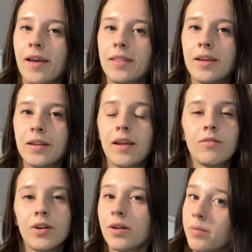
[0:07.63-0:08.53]
and then
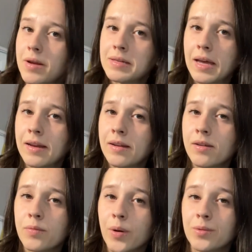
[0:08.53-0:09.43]
never got around to
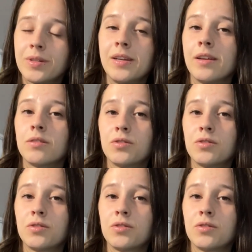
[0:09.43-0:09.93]
editing or posting it.